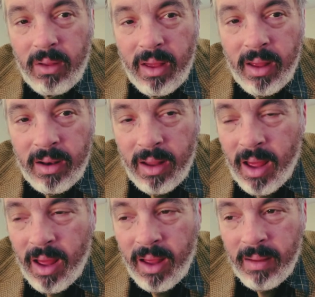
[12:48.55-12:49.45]

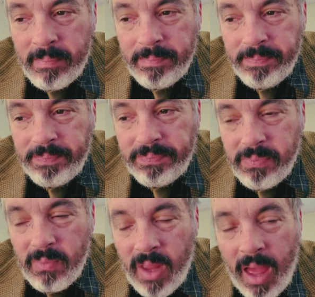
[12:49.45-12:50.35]
And
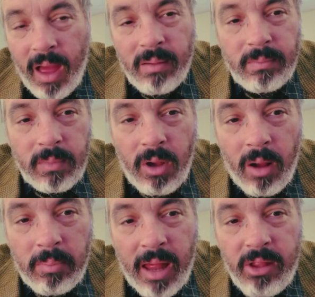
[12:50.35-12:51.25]
yeah.
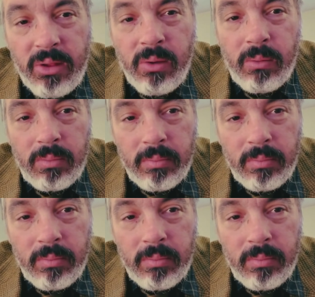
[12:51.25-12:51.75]
God bless you.